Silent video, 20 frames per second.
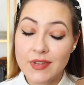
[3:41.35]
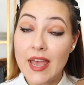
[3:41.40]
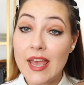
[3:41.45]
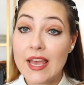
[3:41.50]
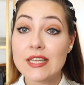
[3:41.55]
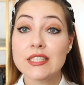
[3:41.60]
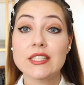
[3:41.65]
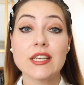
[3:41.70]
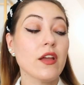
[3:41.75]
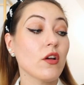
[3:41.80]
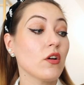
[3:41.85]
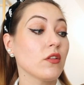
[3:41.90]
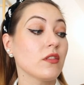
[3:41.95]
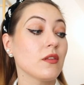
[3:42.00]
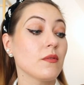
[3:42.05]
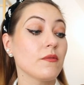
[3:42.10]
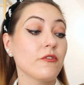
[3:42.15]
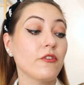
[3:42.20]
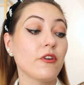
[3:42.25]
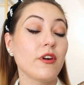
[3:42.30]
And I got
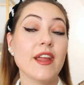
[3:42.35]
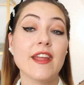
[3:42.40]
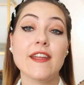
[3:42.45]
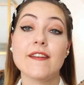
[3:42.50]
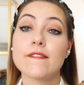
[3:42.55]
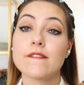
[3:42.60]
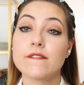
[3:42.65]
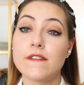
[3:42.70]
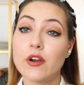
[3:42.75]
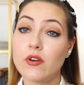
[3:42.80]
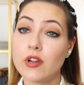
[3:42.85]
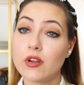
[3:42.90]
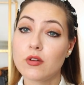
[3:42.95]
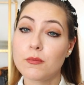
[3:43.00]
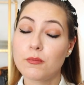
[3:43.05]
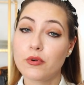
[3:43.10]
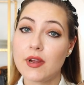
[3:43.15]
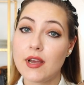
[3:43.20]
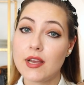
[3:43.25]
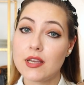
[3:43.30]
them for a very
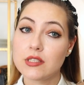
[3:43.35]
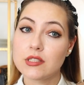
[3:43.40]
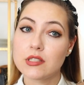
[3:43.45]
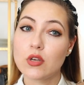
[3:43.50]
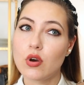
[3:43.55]
good price